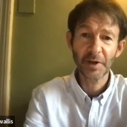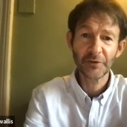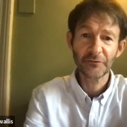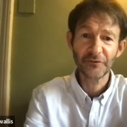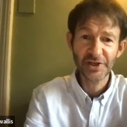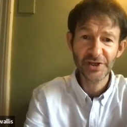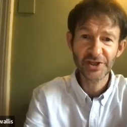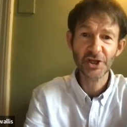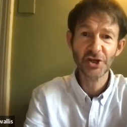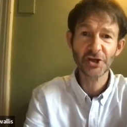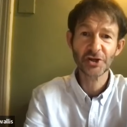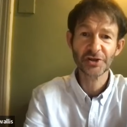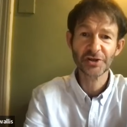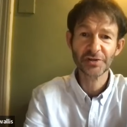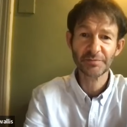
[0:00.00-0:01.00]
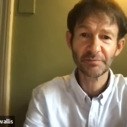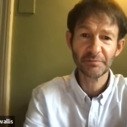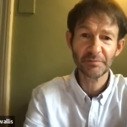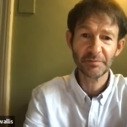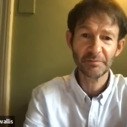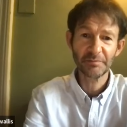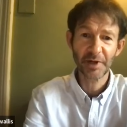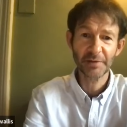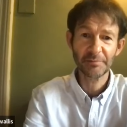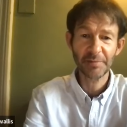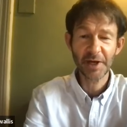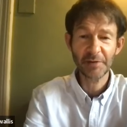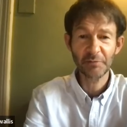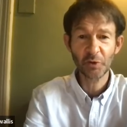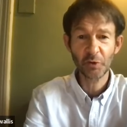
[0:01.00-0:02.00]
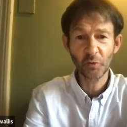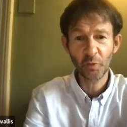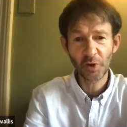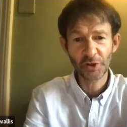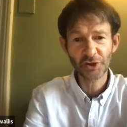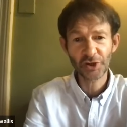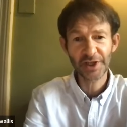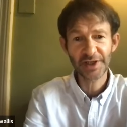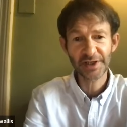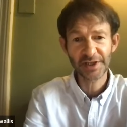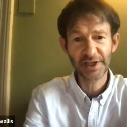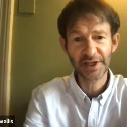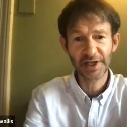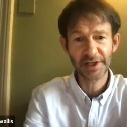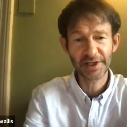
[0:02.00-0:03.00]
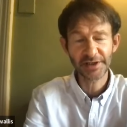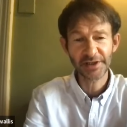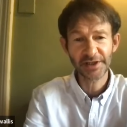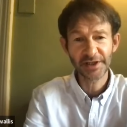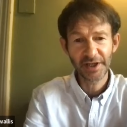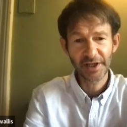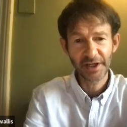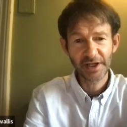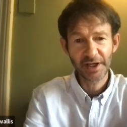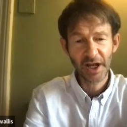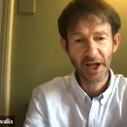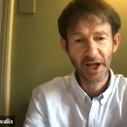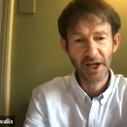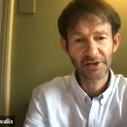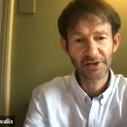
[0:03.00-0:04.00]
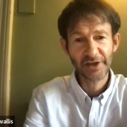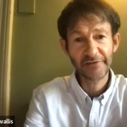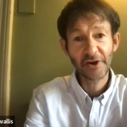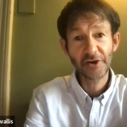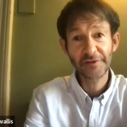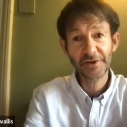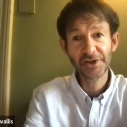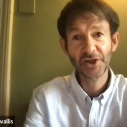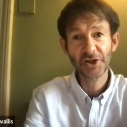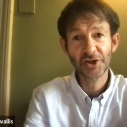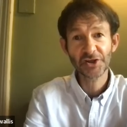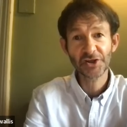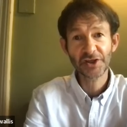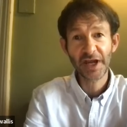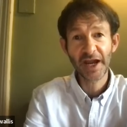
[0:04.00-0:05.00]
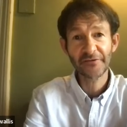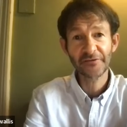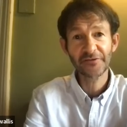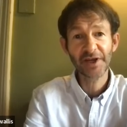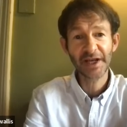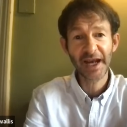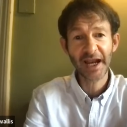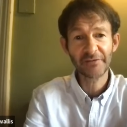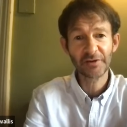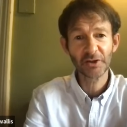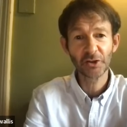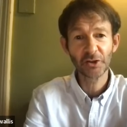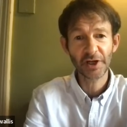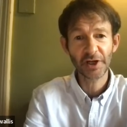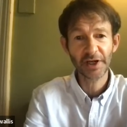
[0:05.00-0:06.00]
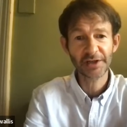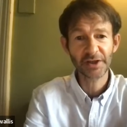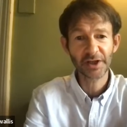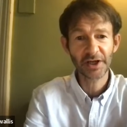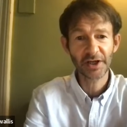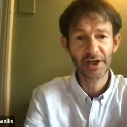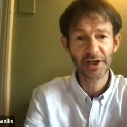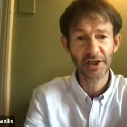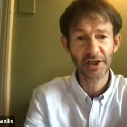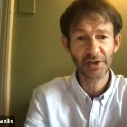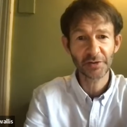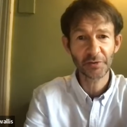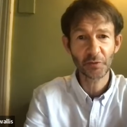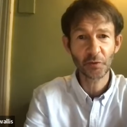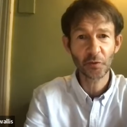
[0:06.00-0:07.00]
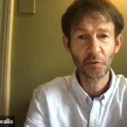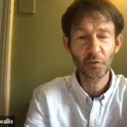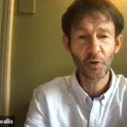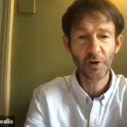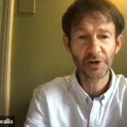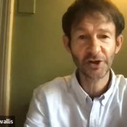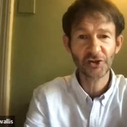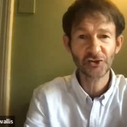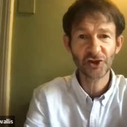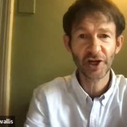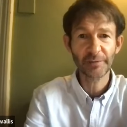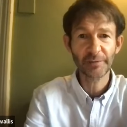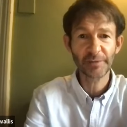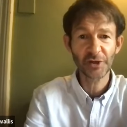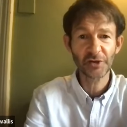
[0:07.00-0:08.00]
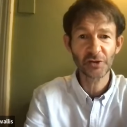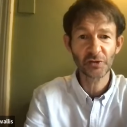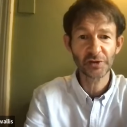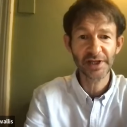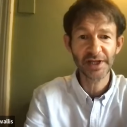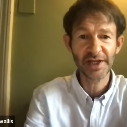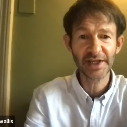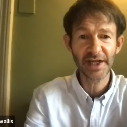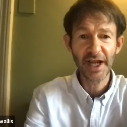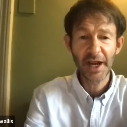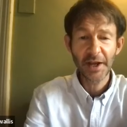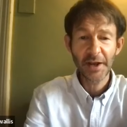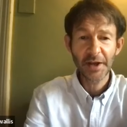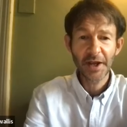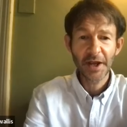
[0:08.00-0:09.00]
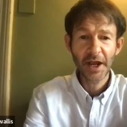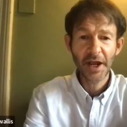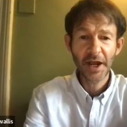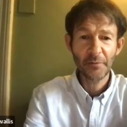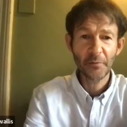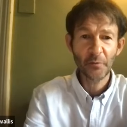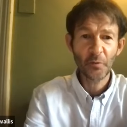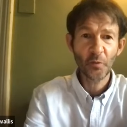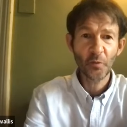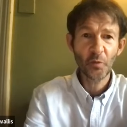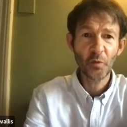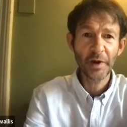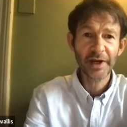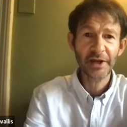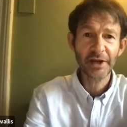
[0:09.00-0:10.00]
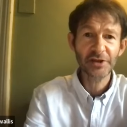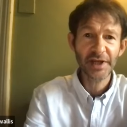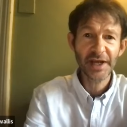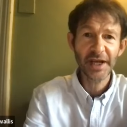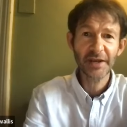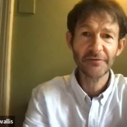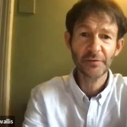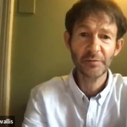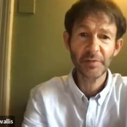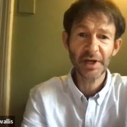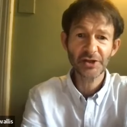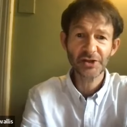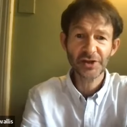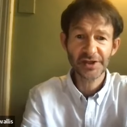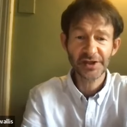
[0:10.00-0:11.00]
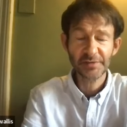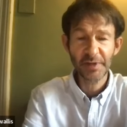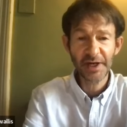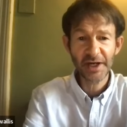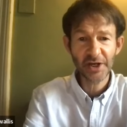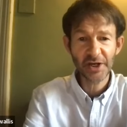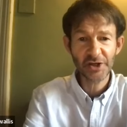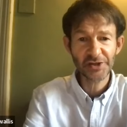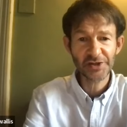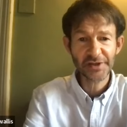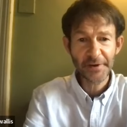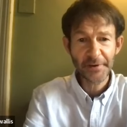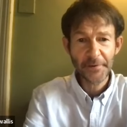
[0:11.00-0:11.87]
research by people watching tonight, their own research, to really have a look at what the tribunal did. We're going to hear from each of the speakers,